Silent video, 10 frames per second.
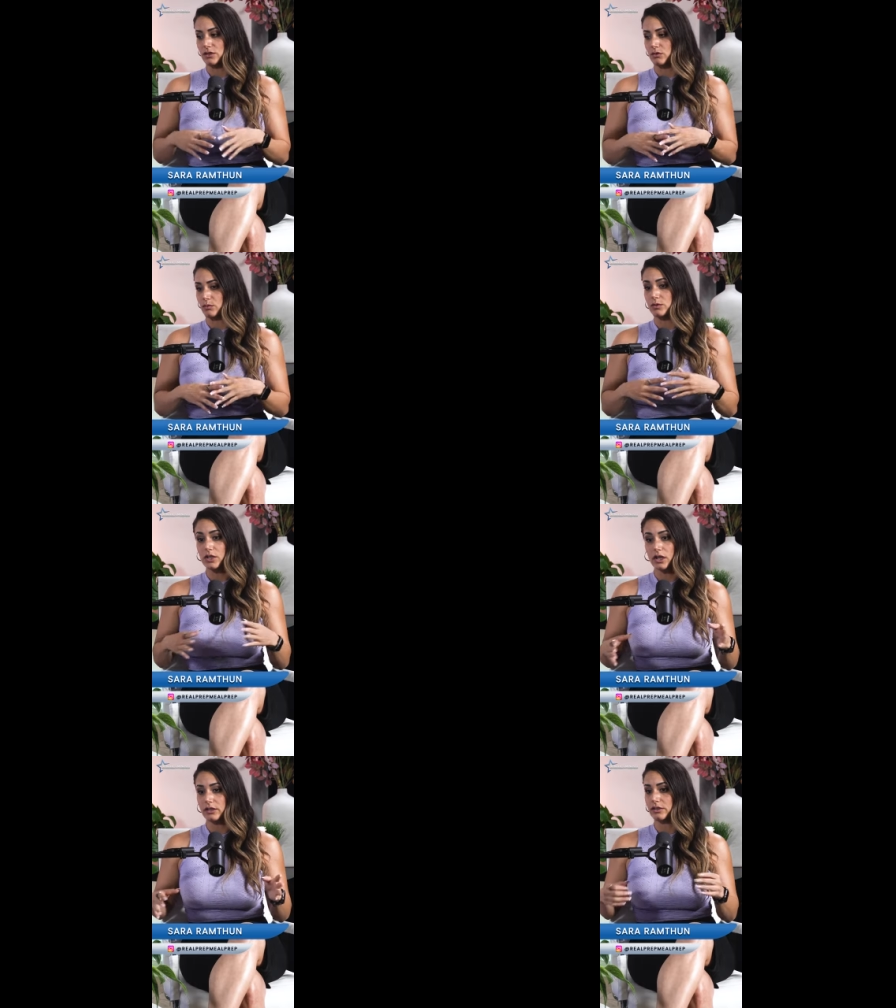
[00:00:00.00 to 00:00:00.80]
to
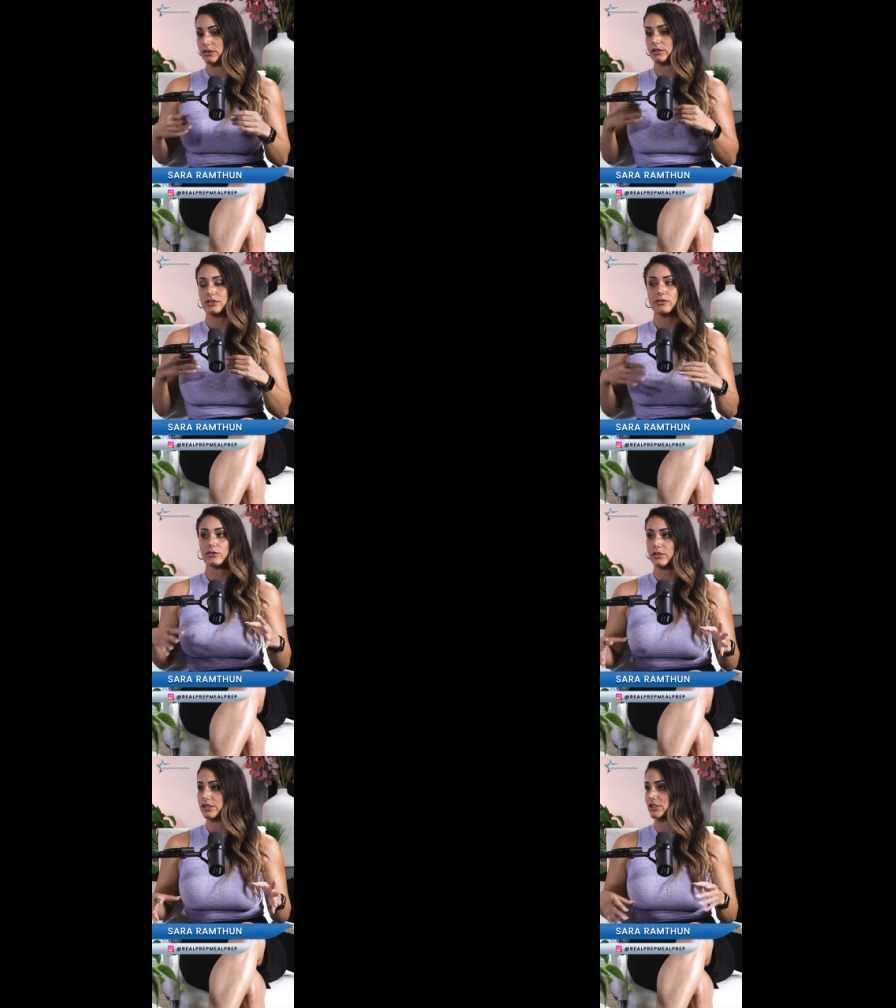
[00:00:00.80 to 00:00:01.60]
doctors,
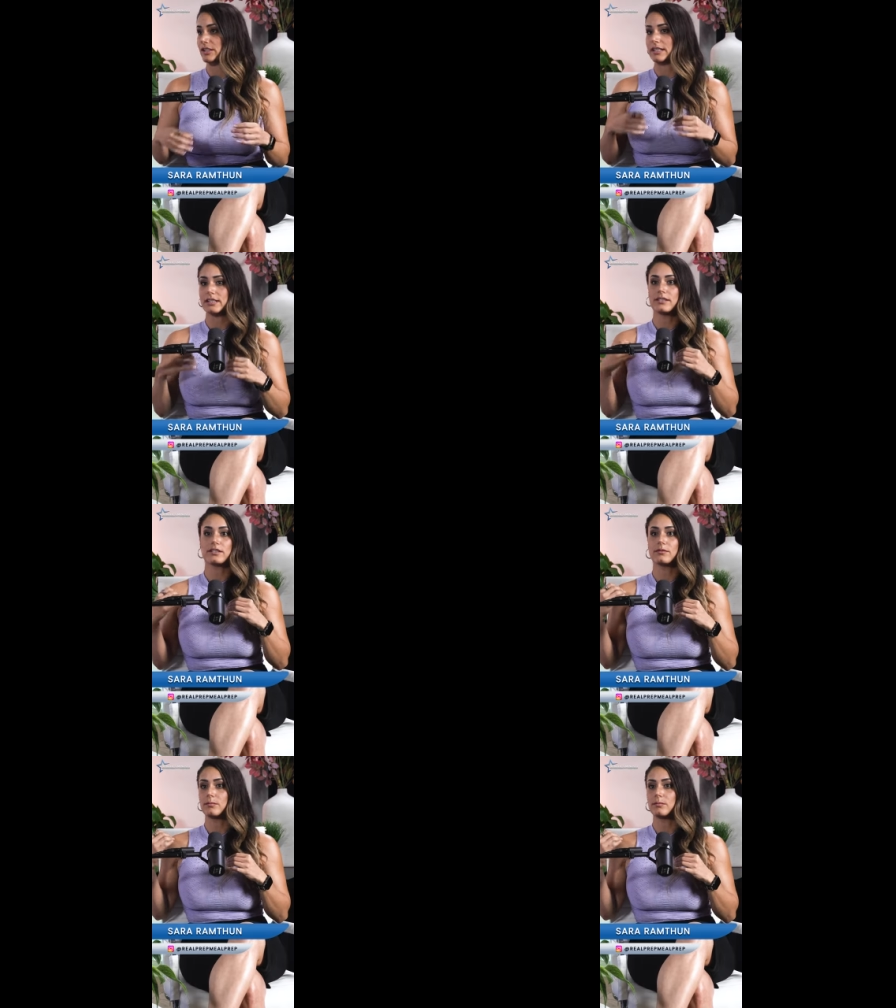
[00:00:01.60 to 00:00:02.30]
nutritionists,